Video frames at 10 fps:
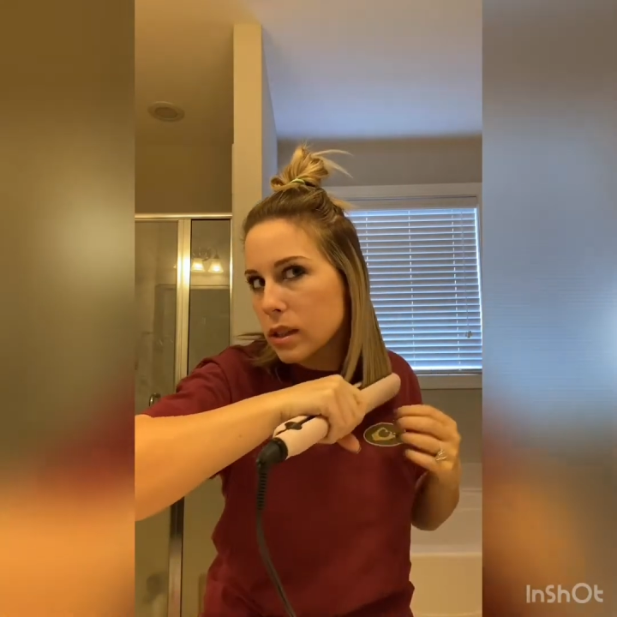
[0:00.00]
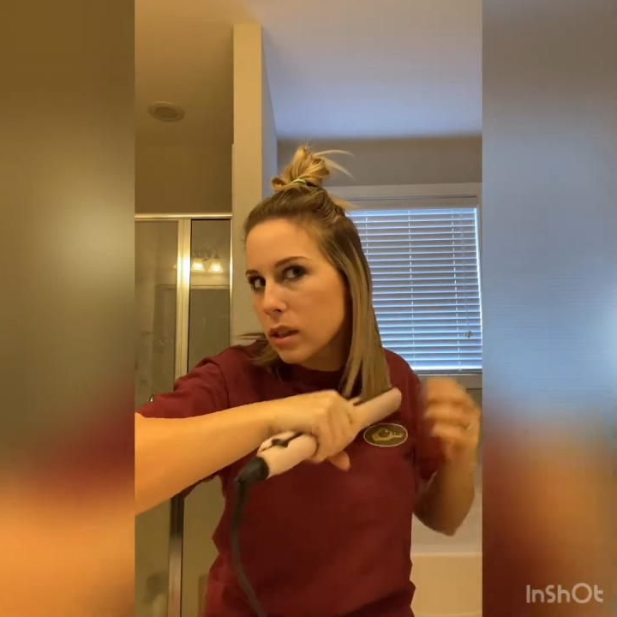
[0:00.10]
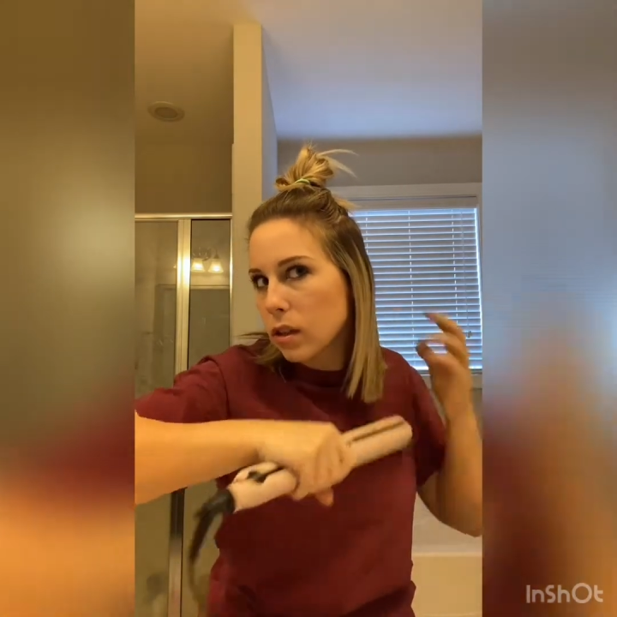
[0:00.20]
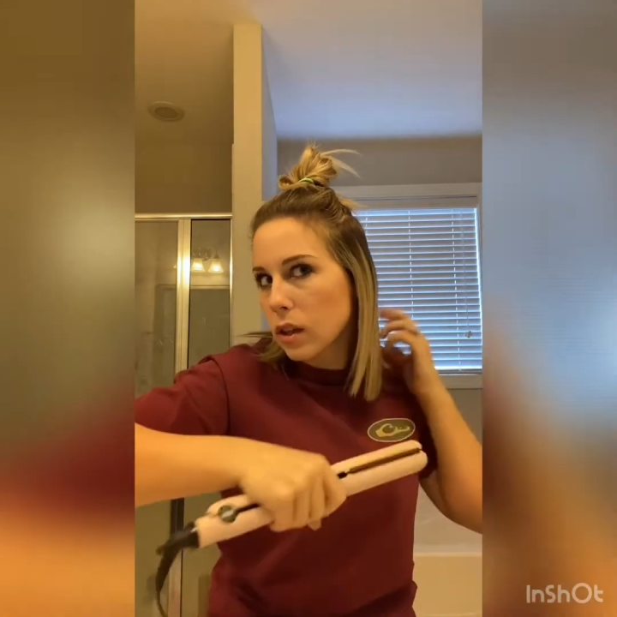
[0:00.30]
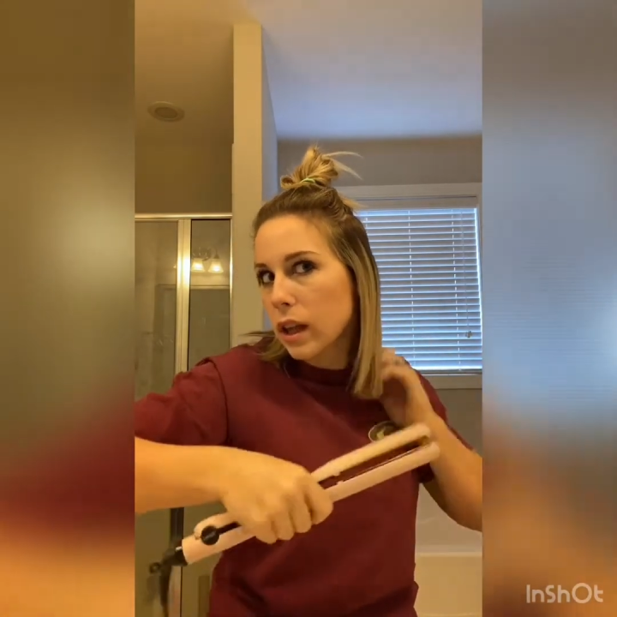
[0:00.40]

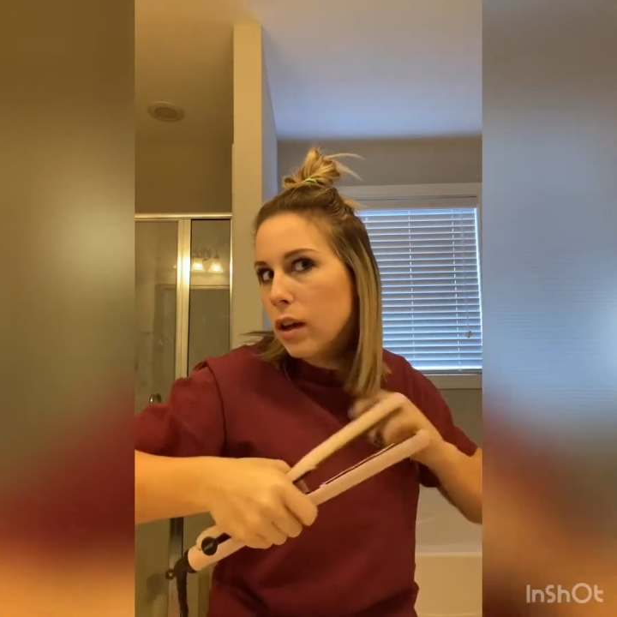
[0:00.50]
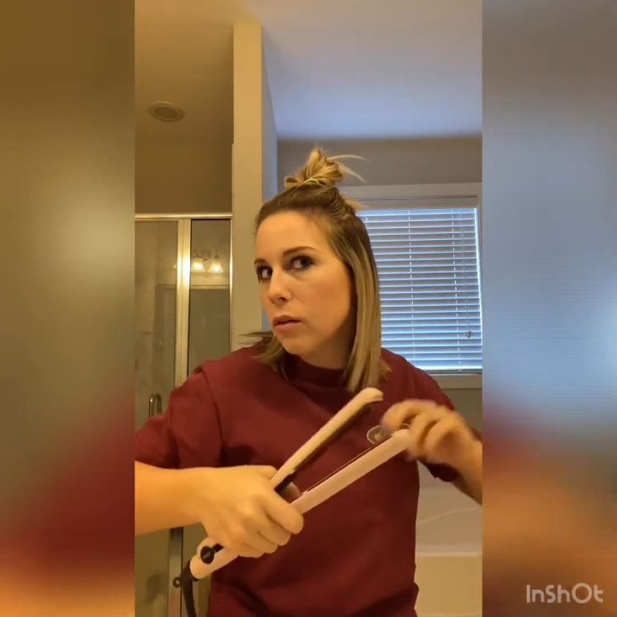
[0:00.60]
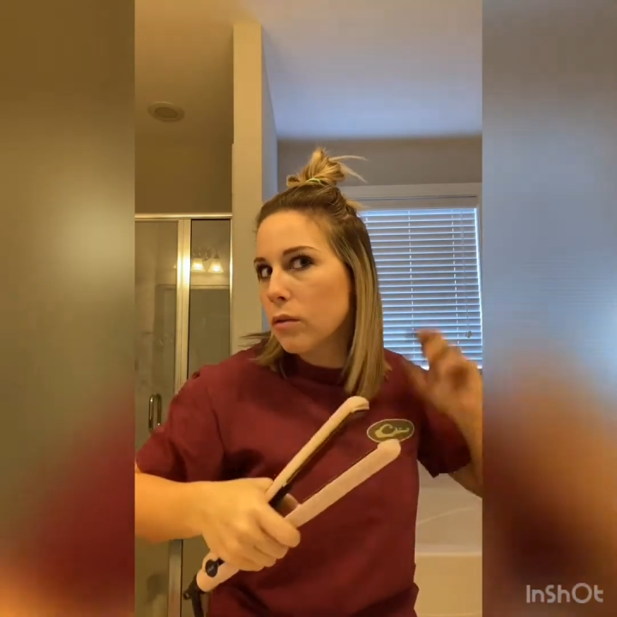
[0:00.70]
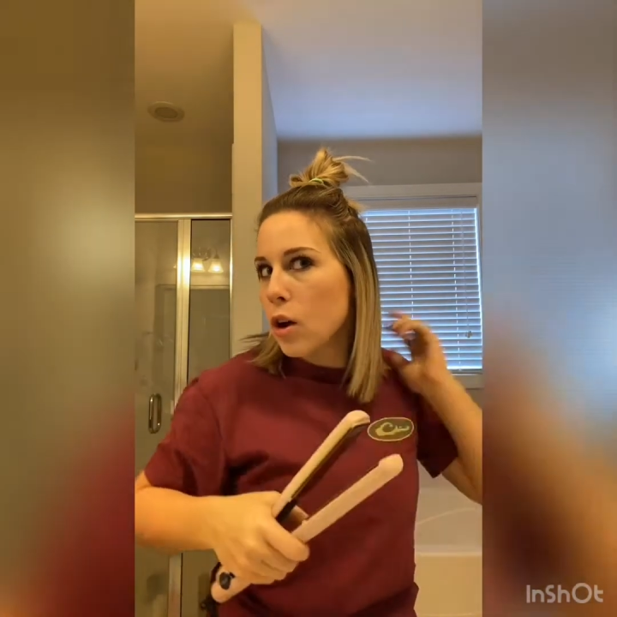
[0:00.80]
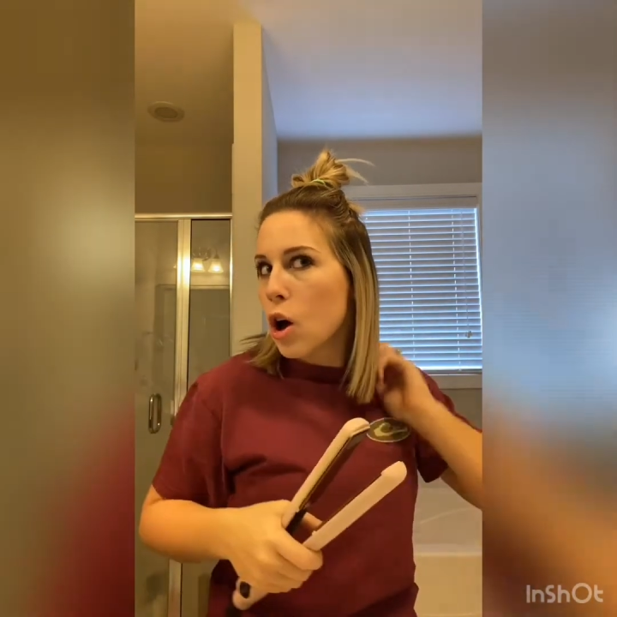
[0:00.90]
still
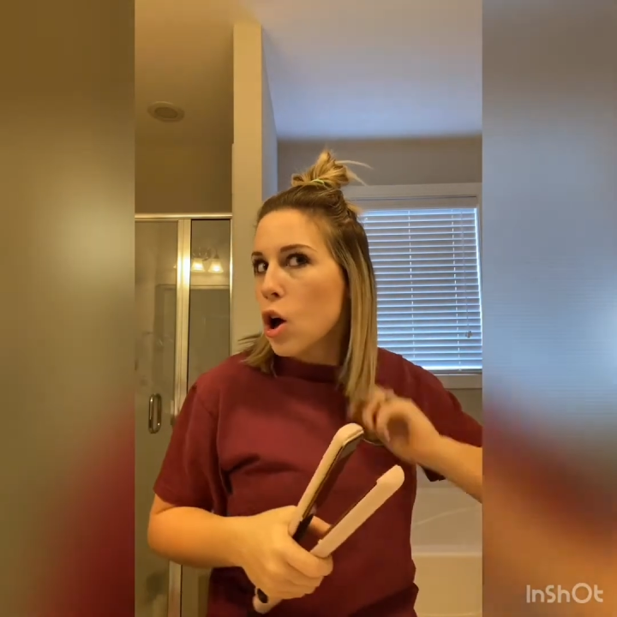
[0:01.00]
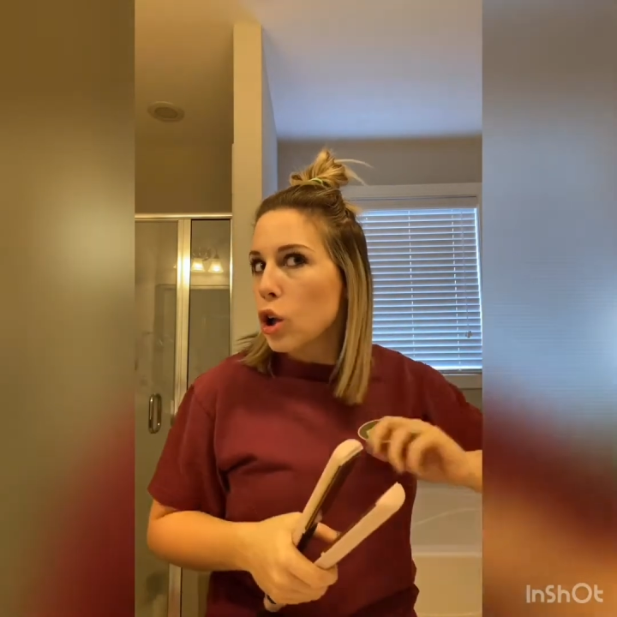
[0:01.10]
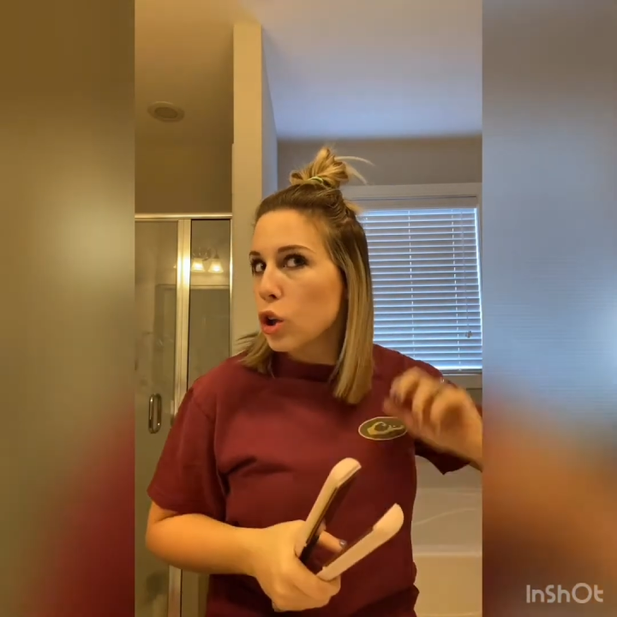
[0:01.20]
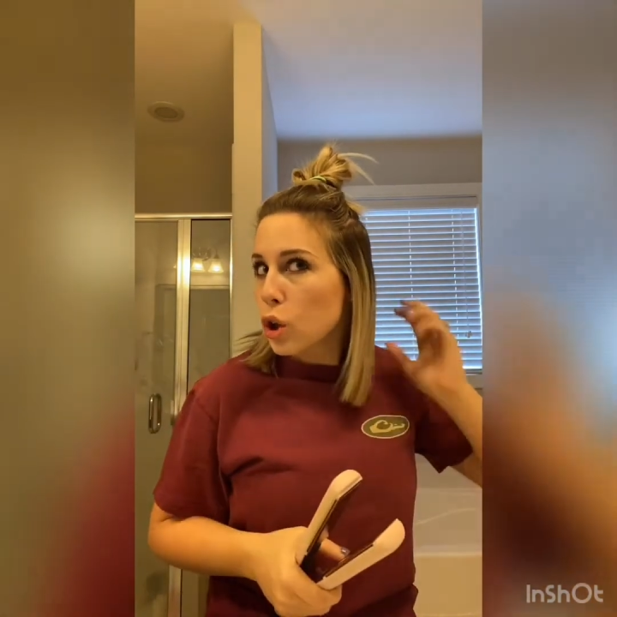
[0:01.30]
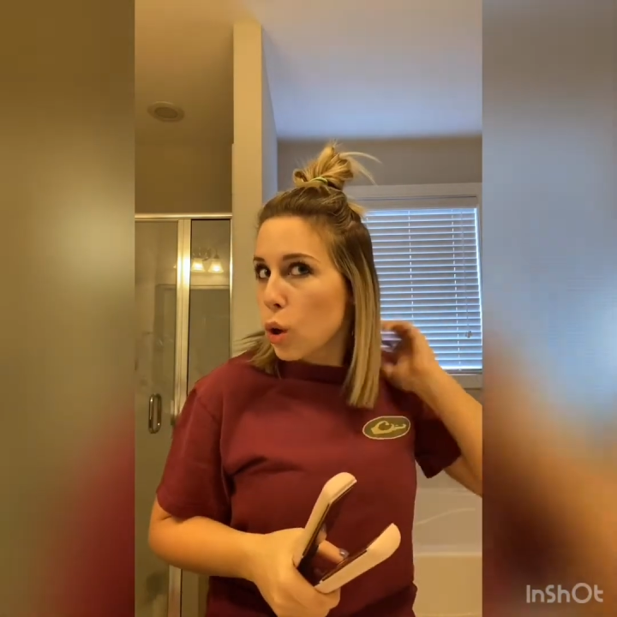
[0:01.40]
live
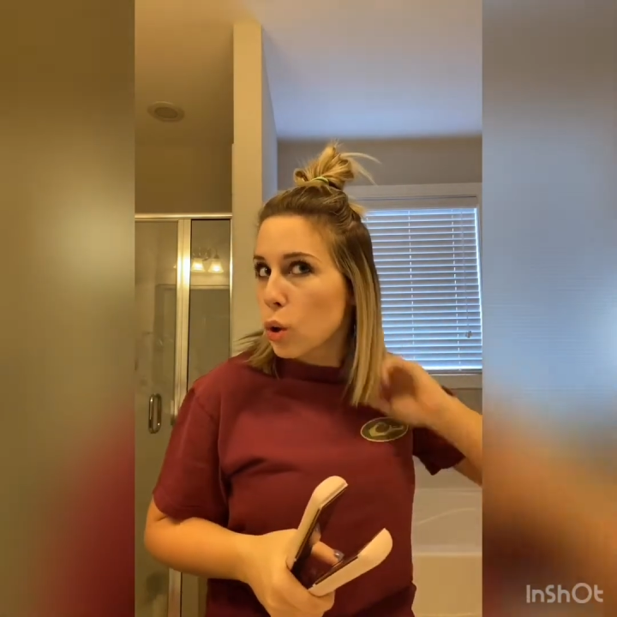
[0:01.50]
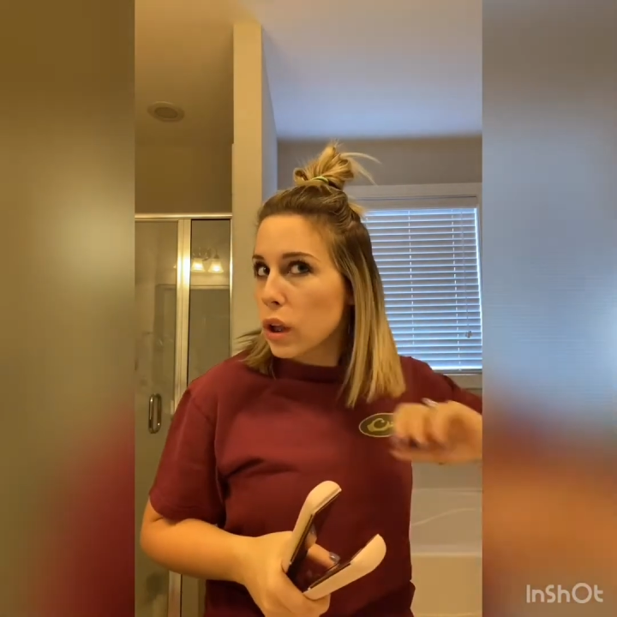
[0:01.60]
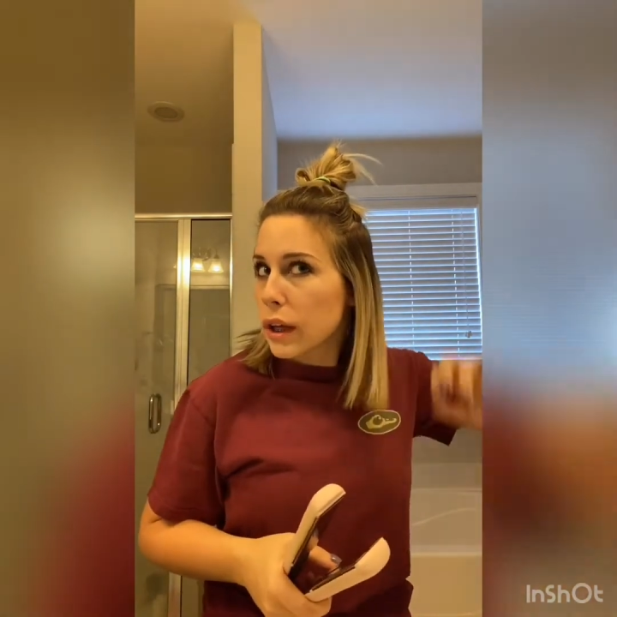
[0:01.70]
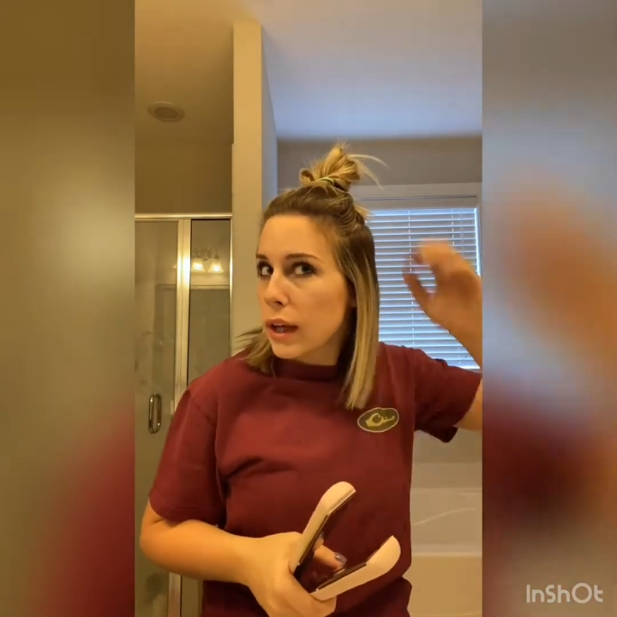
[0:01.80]
locally.